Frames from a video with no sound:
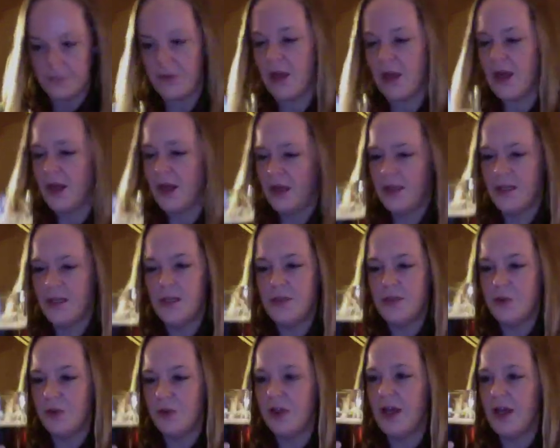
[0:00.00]
it
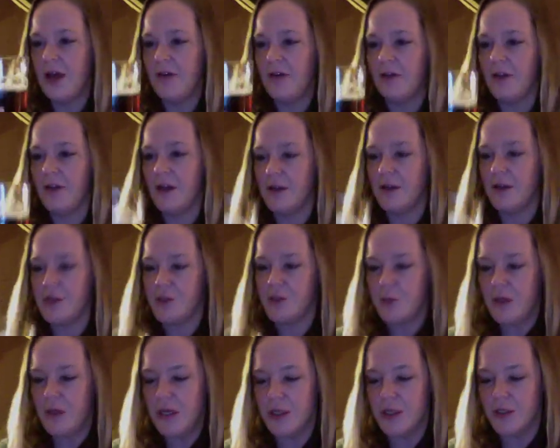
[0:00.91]
does really have a lot of
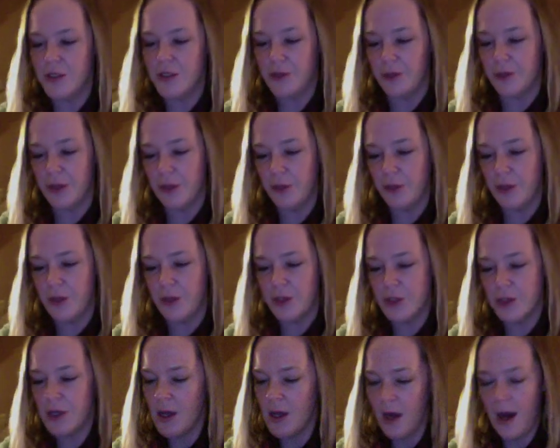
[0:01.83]
sweetness to it,
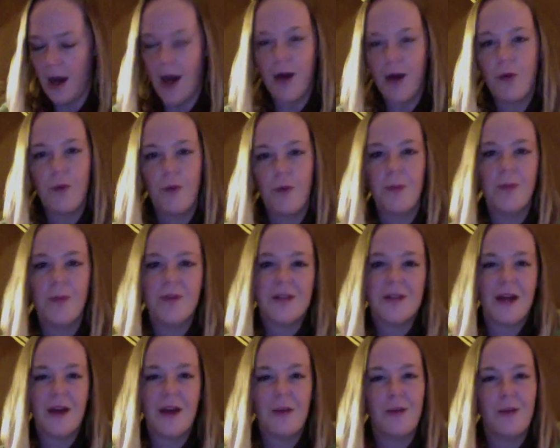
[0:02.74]
which I don't see.
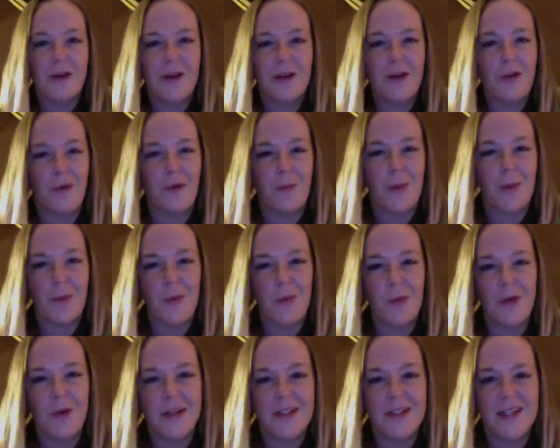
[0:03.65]
I really don't remember
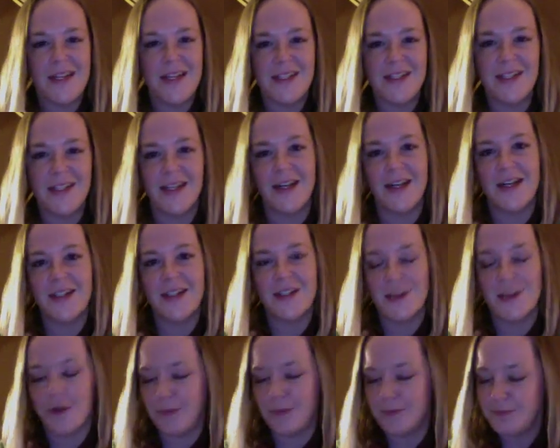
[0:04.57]
what it tasted like,
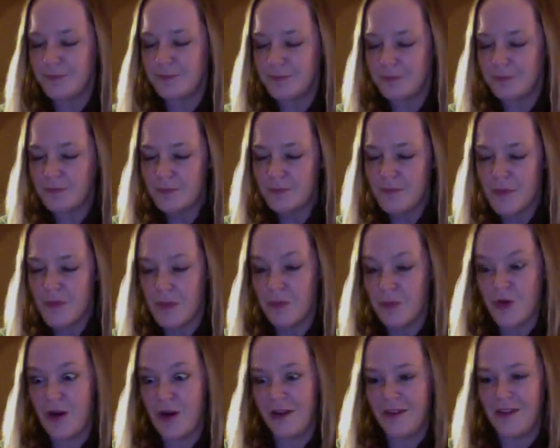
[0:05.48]
so I'm
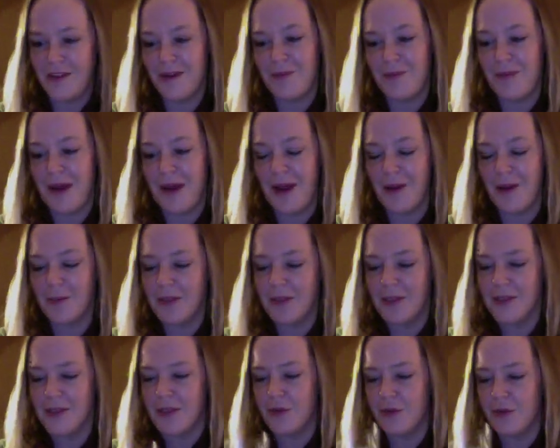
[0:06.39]
trying to think back, but
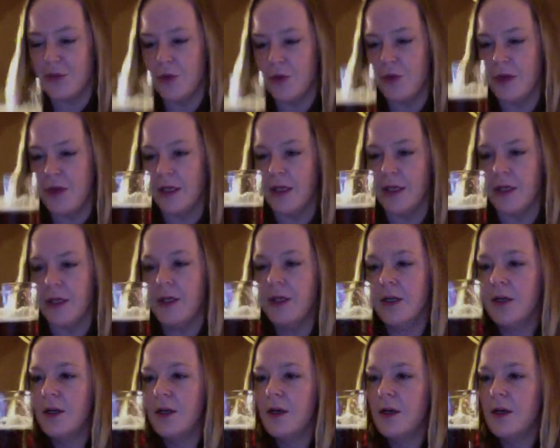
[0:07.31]
that's not really working.
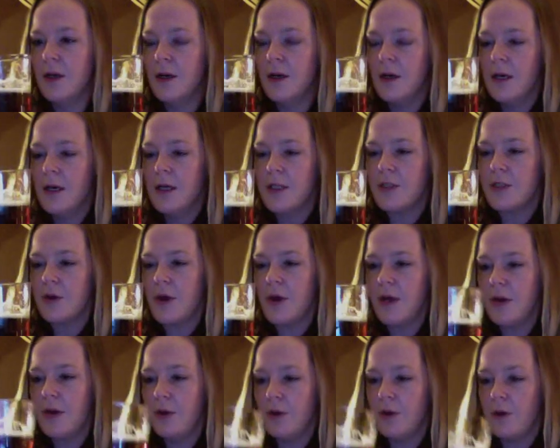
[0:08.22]
So
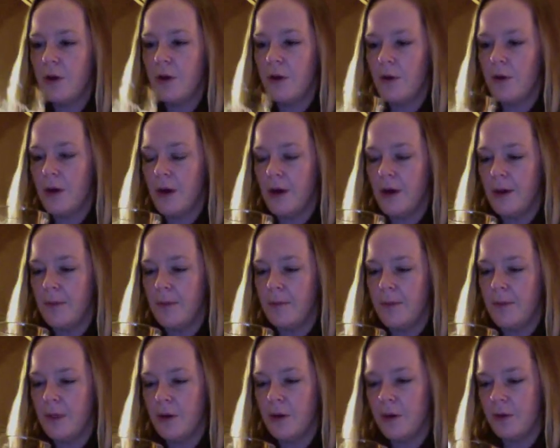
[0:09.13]
I don't know. I
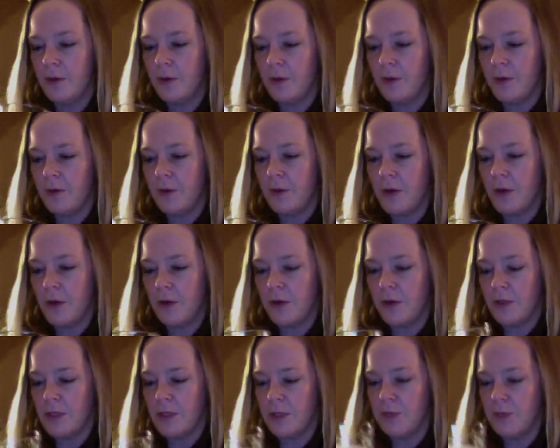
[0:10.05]
don't know if I
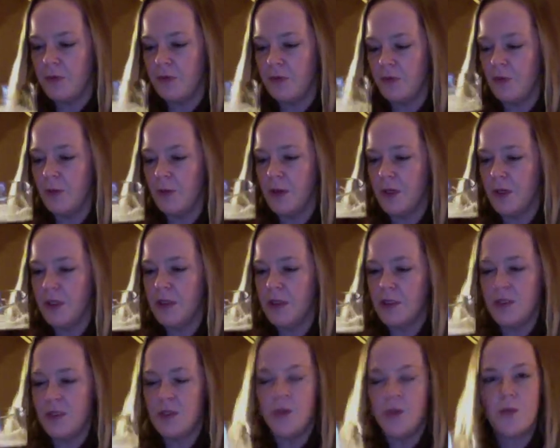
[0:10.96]
noticed that before, but
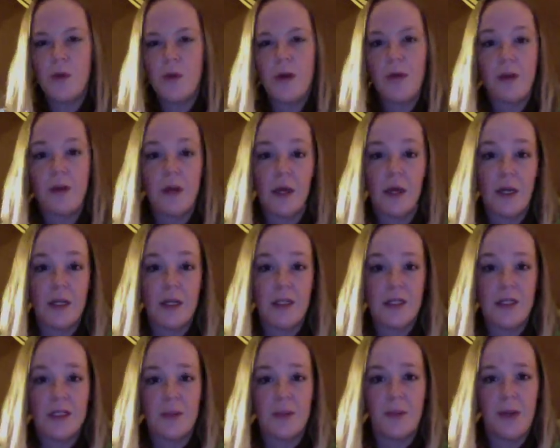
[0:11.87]
it's sweeter than I
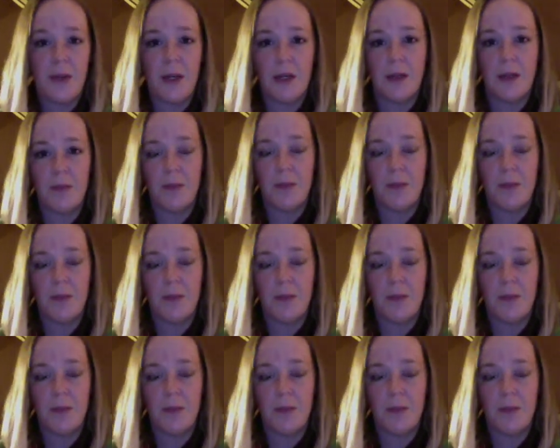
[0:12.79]
anticipated it